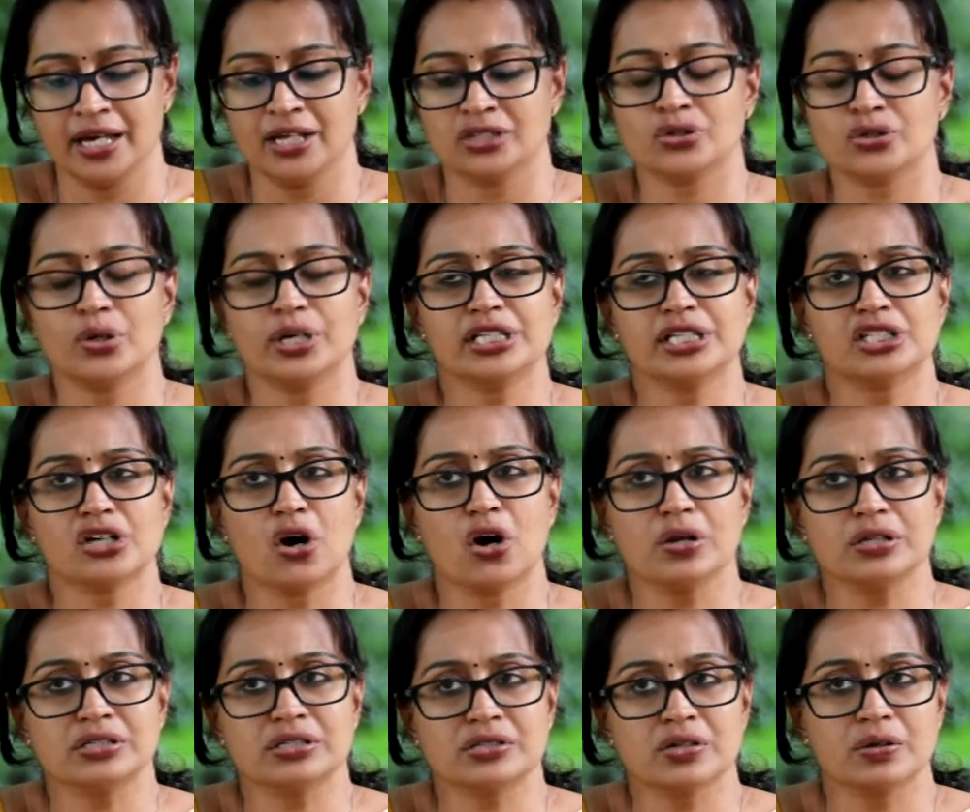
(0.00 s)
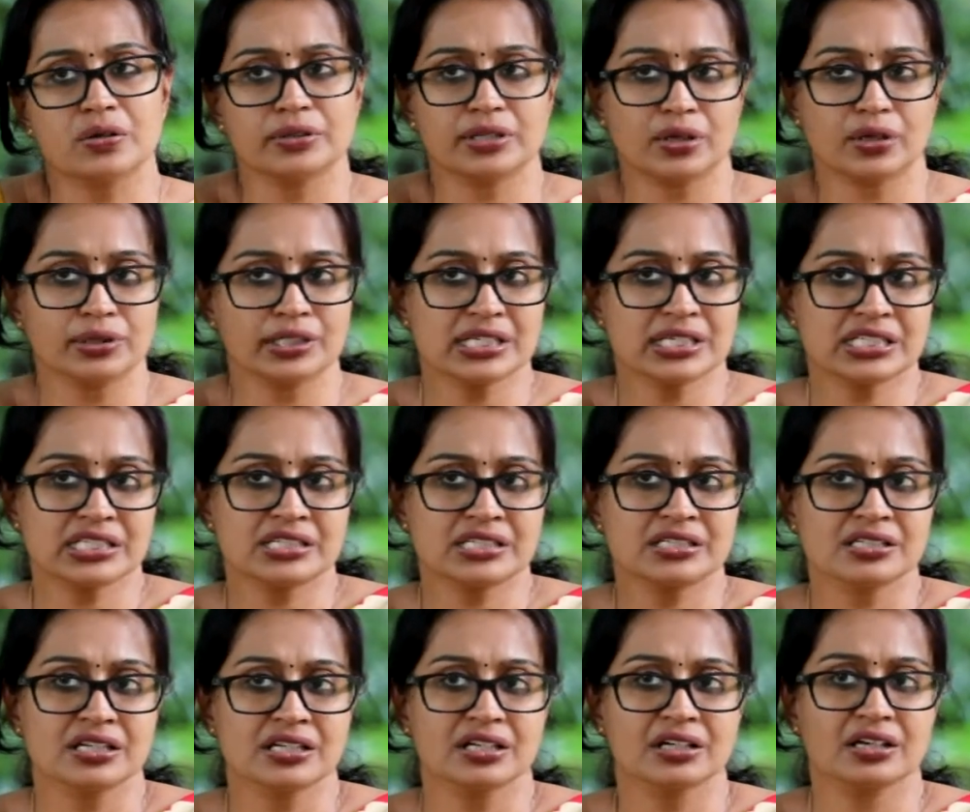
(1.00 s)
So it also, now
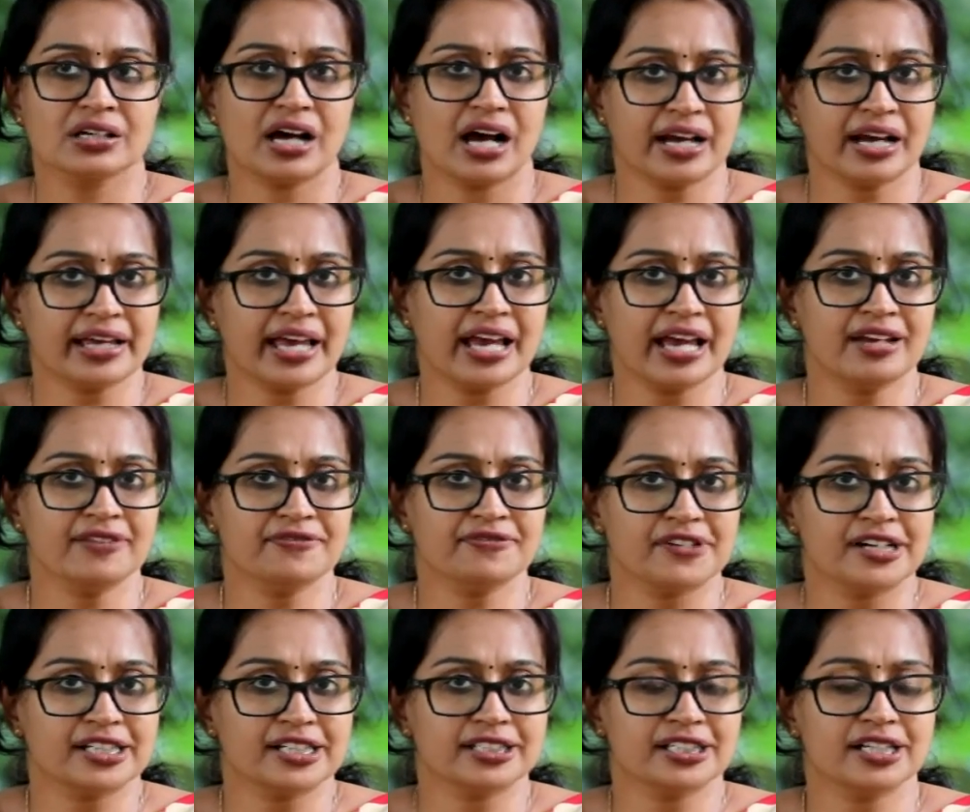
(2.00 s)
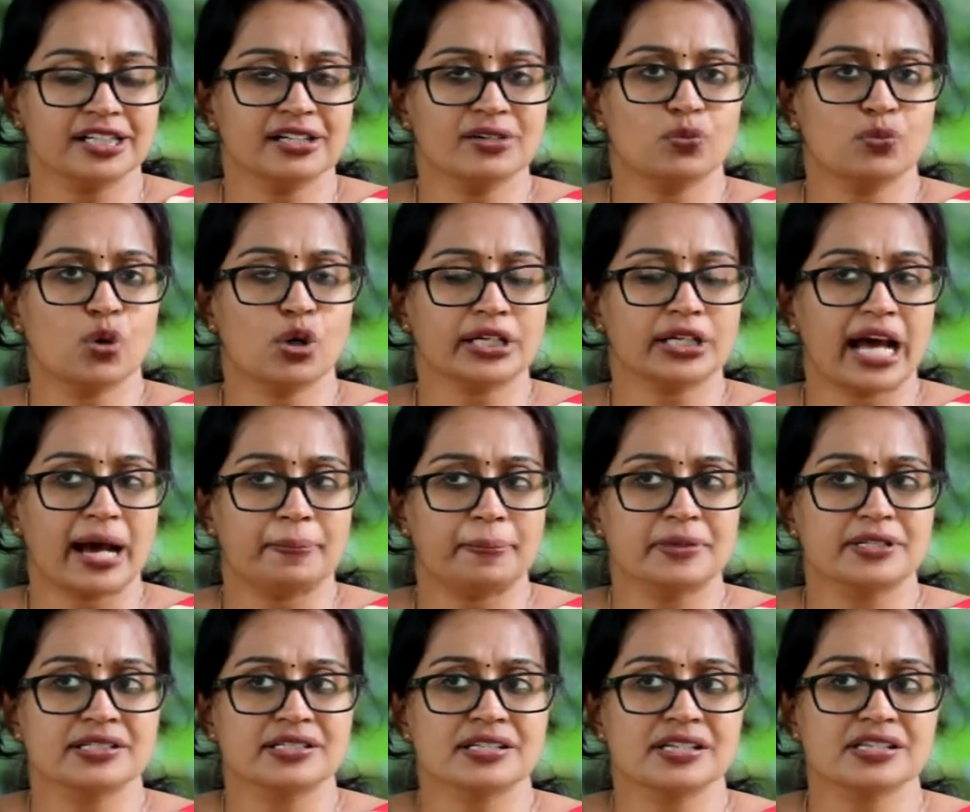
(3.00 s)
this again further, what
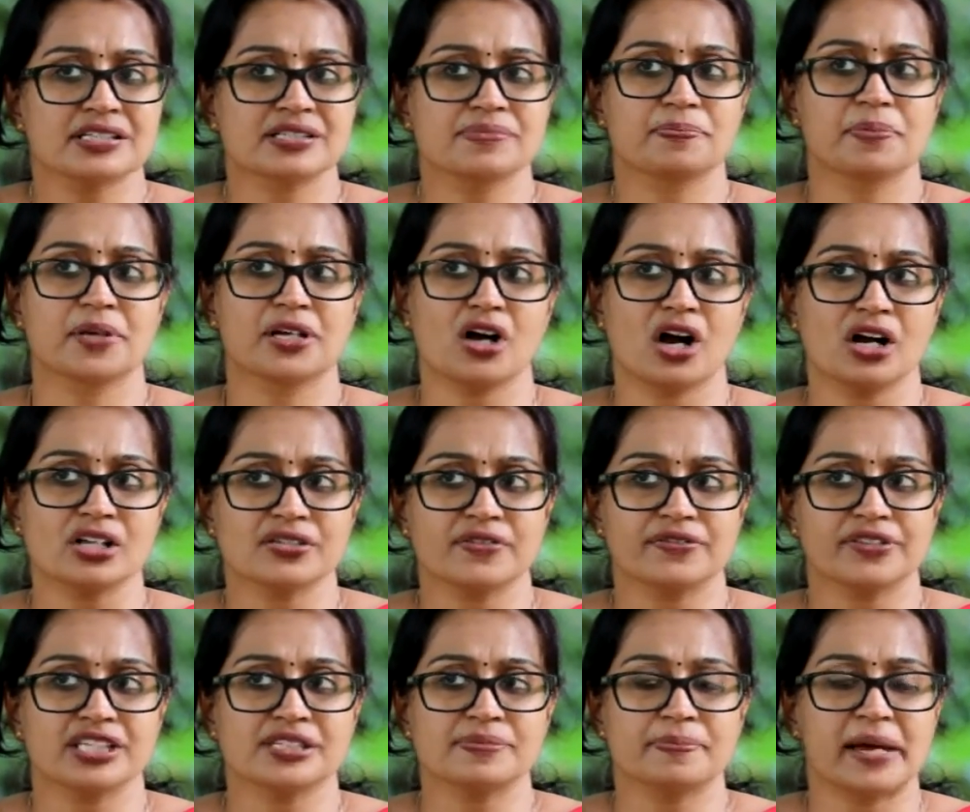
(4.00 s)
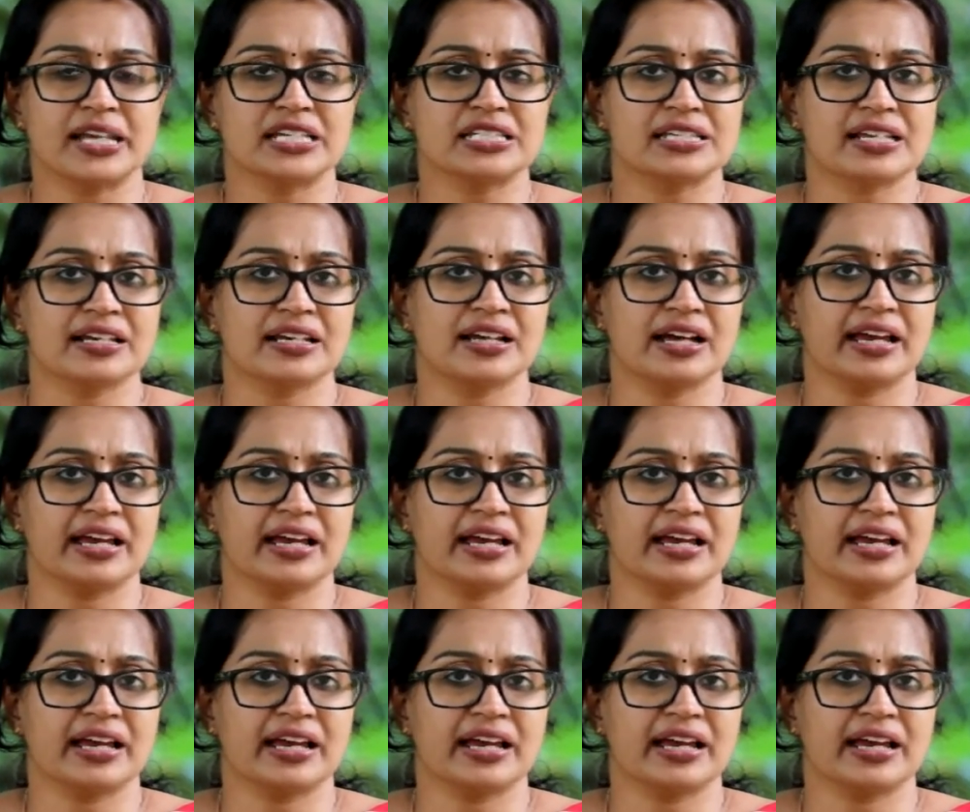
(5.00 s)
happens is, because of this mental